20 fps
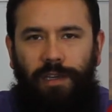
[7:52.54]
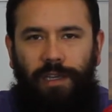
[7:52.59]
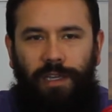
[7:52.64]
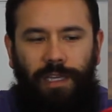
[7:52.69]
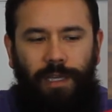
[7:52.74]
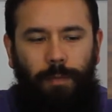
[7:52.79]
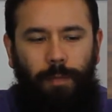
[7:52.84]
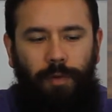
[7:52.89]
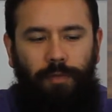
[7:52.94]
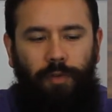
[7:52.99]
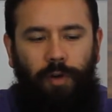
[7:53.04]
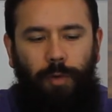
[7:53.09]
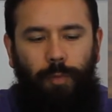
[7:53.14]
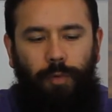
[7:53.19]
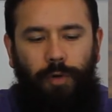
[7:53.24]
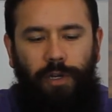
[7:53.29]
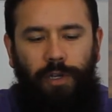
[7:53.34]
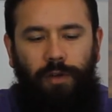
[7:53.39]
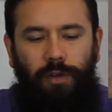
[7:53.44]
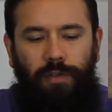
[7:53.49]
can be very
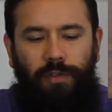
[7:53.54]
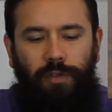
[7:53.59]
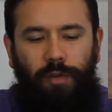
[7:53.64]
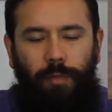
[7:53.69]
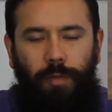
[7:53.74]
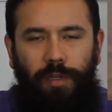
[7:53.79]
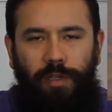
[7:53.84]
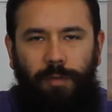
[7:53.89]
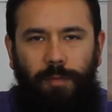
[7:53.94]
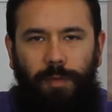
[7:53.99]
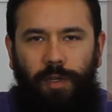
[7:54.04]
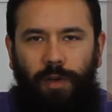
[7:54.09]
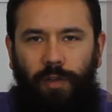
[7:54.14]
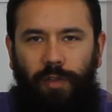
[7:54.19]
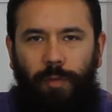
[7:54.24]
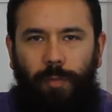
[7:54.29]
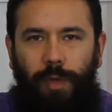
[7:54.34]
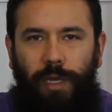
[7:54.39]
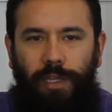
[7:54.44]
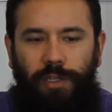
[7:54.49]
pretty also, but to me all
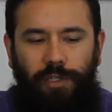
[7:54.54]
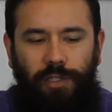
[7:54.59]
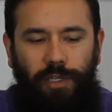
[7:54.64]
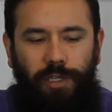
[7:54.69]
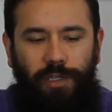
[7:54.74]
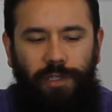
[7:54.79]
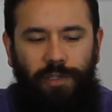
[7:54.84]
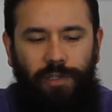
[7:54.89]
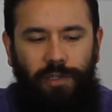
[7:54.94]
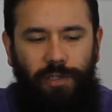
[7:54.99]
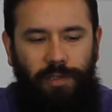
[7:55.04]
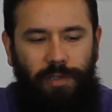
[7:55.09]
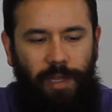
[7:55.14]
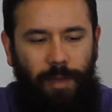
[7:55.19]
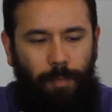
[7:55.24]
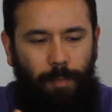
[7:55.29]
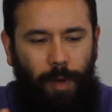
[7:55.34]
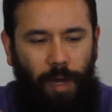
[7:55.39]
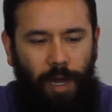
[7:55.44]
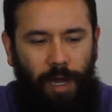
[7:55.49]
the PET Gs
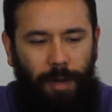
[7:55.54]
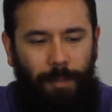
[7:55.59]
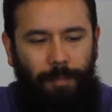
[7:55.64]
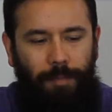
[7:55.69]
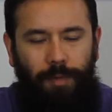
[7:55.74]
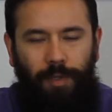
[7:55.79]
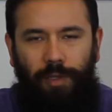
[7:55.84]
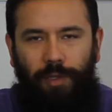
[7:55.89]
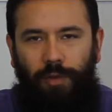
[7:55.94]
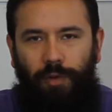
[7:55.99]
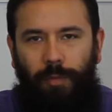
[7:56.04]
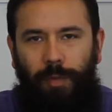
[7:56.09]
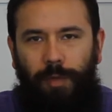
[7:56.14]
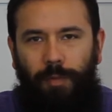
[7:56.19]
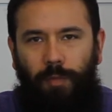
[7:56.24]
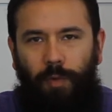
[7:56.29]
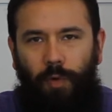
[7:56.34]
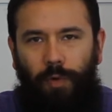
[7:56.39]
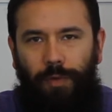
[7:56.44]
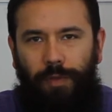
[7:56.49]
they pop a little bit
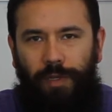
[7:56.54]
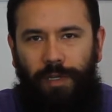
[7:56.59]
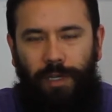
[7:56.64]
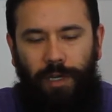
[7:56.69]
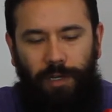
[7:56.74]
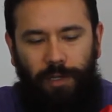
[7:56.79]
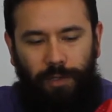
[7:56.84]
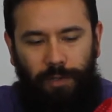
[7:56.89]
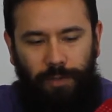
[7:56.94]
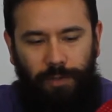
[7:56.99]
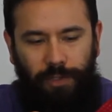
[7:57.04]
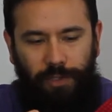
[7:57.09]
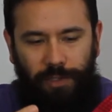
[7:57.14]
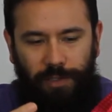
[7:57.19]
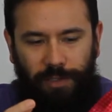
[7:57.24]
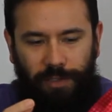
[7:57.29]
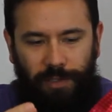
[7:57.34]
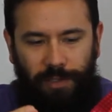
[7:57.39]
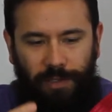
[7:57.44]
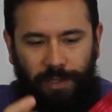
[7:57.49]
more. The color
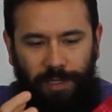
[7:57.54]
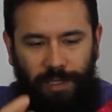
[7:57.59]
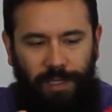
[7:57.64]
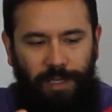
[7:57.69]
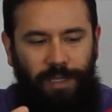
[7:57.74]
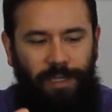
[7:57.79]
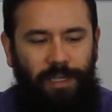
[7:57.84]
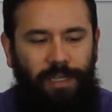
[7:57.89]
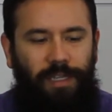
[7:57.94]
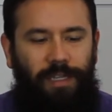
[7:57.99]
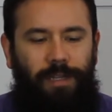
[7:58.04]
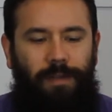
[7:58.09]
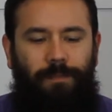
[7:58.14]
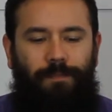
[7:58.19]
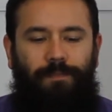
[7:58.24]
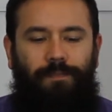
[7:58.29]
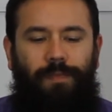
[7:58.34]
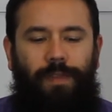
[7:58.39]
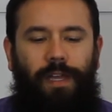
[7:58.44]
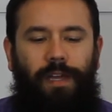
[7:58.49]
just,
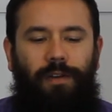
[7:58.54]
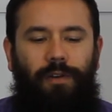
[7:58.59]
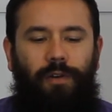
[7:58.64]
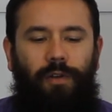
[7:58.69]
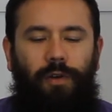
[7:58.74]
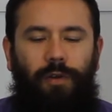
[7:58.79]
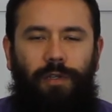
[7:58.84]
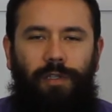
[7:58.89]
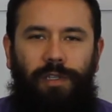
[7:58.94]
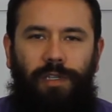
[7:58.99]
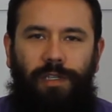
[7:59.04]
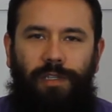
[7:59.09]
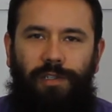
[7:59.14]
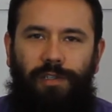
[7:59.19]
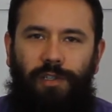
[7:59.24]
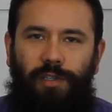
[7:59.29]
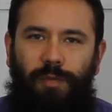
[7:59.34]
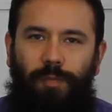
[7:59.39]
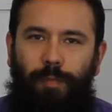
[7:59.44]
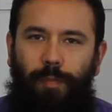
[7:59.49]
I don't know, is
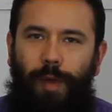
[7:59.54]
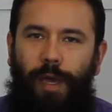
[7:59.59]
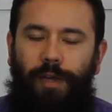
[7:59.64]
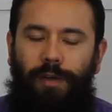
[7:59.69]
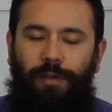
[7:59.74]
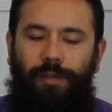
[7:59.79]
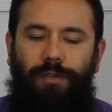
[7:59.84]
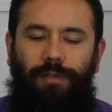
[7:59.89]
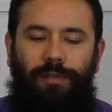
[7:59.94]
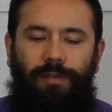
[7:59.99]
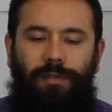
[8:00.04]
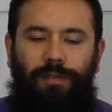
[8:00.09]
just better.